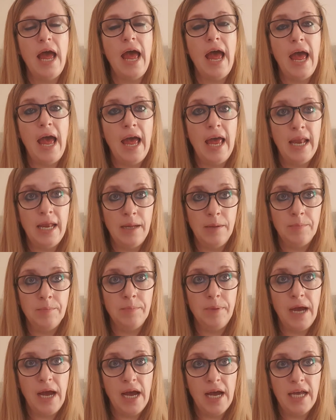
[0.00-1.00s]
Ellen
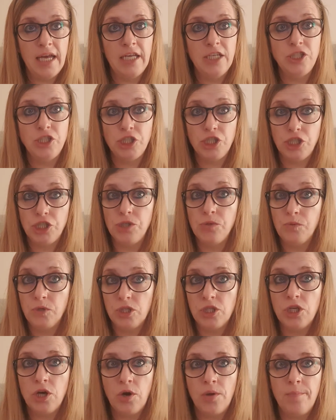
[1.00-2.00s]
Page, as she was
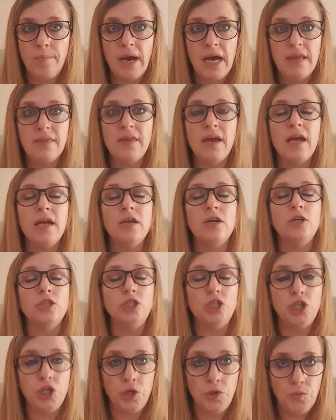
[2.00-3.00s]
known back then. I
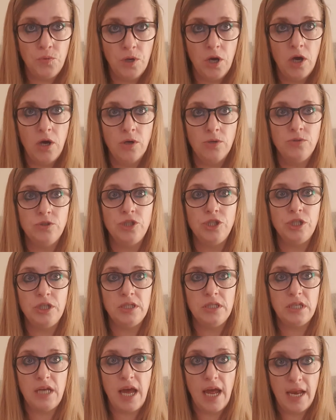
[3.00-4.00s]
do know he
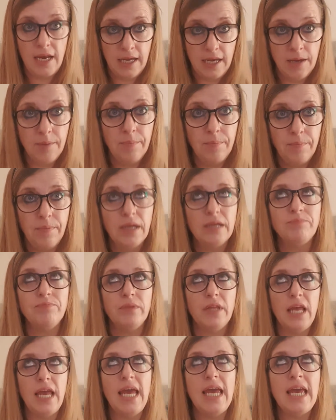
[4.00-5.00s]

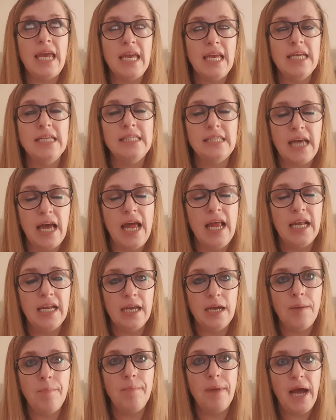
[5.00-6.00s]
is
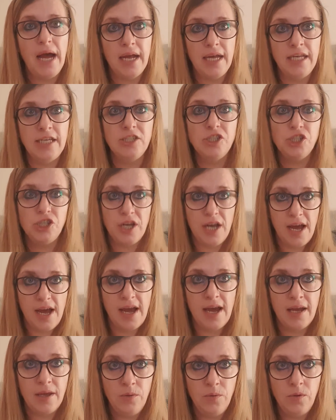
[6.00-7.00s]
Elliot Page
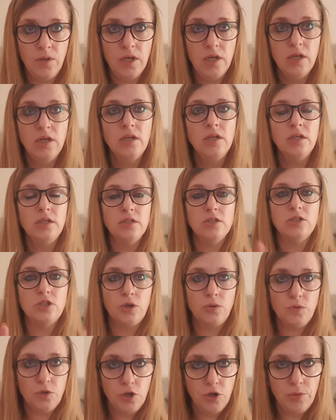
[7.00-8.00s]
now. So
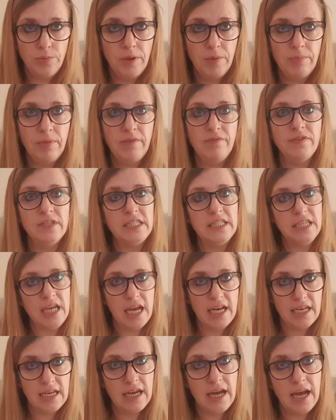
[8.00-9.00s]
don't come at me for
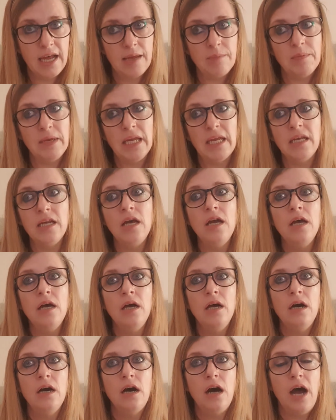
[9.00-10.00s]
dead naming.
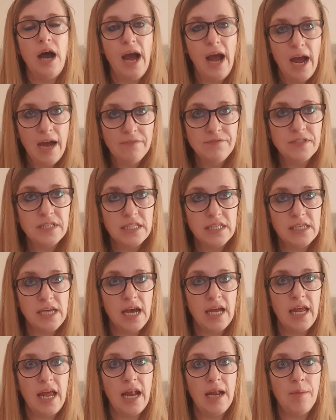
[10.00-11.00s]
I have to
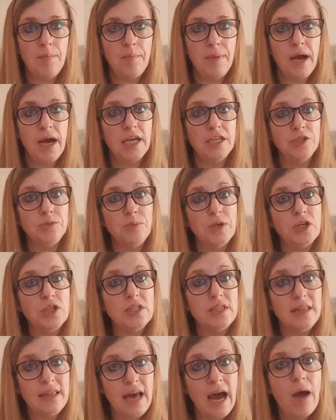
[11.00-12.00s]
say Ellen Page
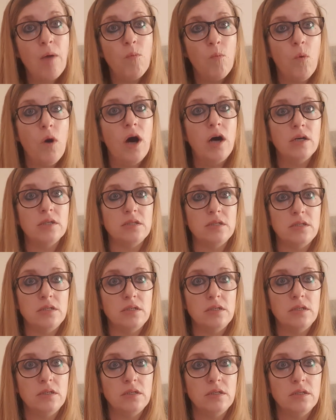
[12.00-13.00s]
because that was
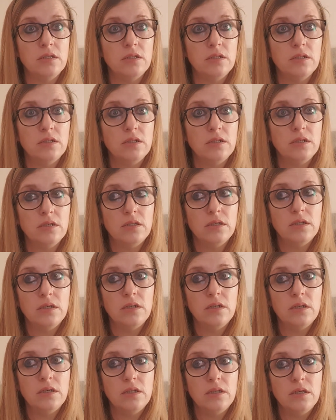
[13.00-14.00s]

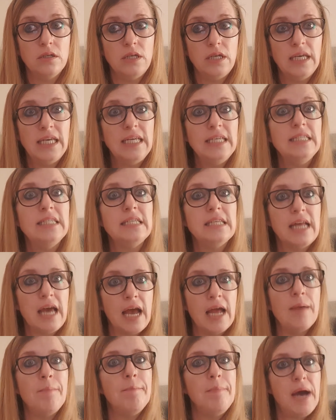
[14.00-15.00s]
his
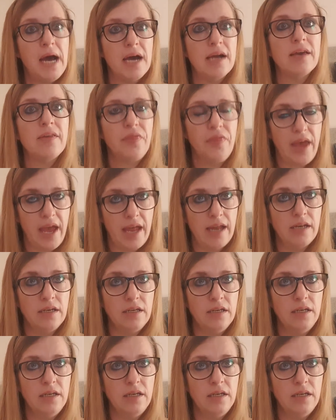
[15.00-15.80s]
name back then.